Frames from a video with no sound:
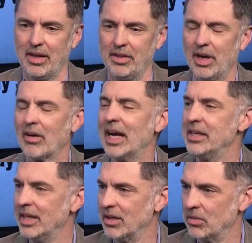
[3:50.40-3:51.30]
their
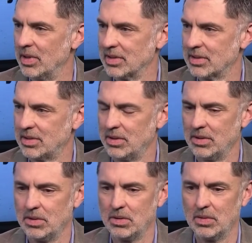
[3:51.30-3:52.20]
idea was
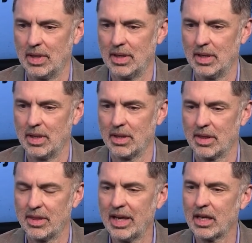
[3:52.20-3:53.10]
to uh,
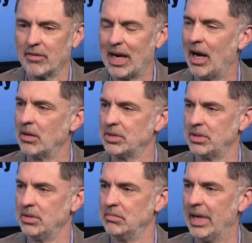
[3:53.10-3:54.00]
think of how
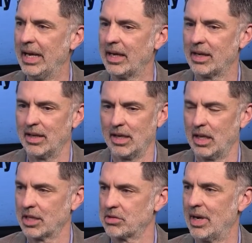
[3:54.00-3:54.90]
to make an
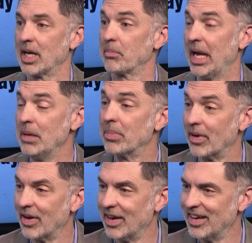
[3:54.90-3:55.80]
electronic
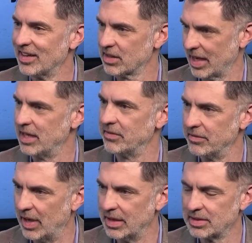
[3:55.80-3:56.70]
paper kind of
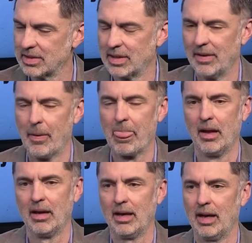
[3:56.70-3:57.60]
device yeah.
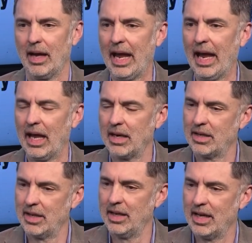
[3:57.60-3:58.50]
Uh, and
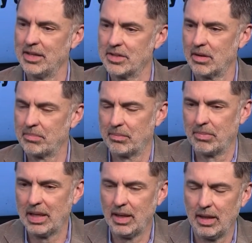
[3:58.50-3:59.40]
it ends up
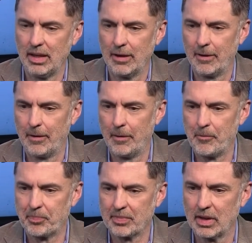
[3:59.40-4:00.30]
being
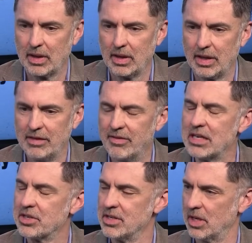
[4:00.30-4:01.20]
um, uh,
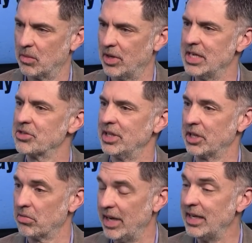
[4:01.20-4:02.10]
inventions that were initially
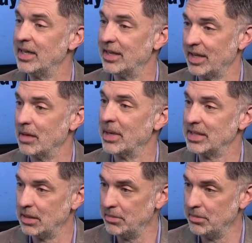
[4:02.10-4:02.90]
created at the MIT